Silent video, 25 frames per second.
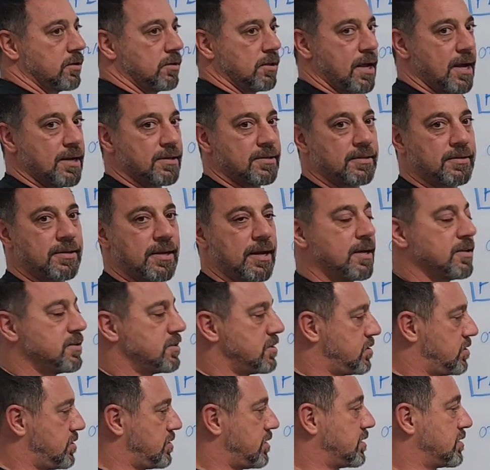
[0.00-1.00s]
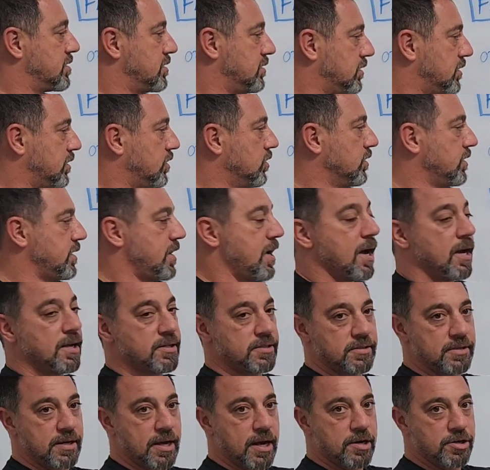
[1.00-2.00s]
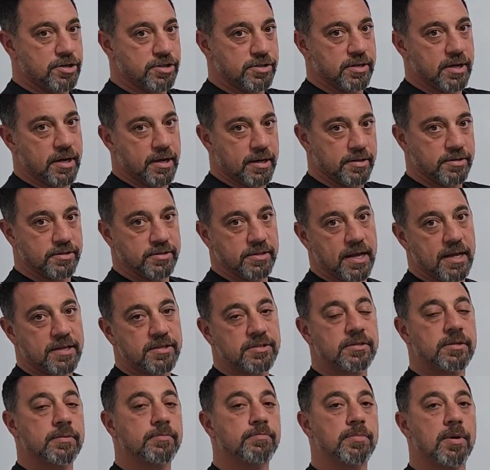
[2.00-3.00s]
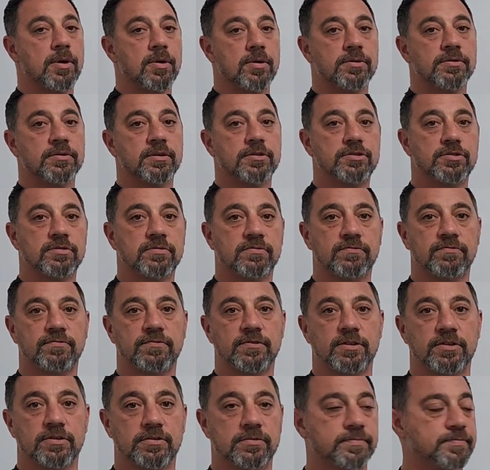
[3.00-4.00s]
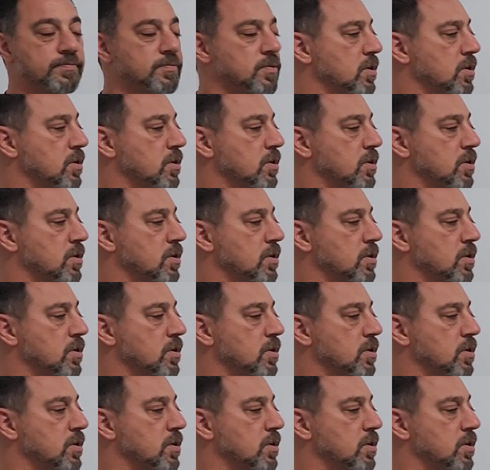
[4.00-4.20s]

lactic acid, it's literally acid, hydrogen ions. That's the burn that you feel.